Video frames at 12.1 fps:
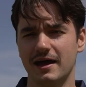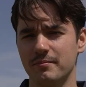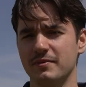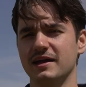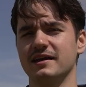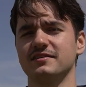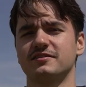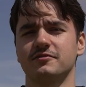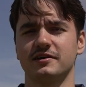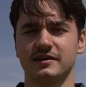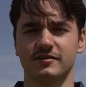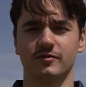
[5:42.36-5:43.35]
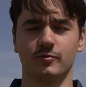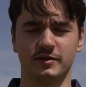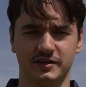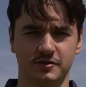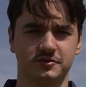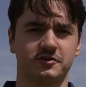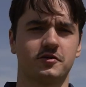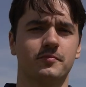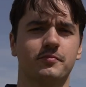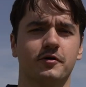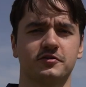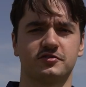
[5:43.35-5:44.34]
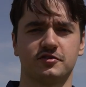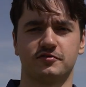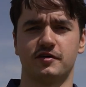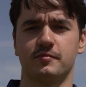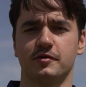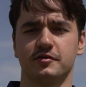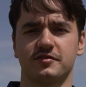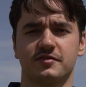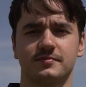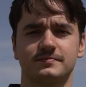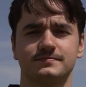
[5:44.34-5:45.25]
and be integrated with the other components of our boat.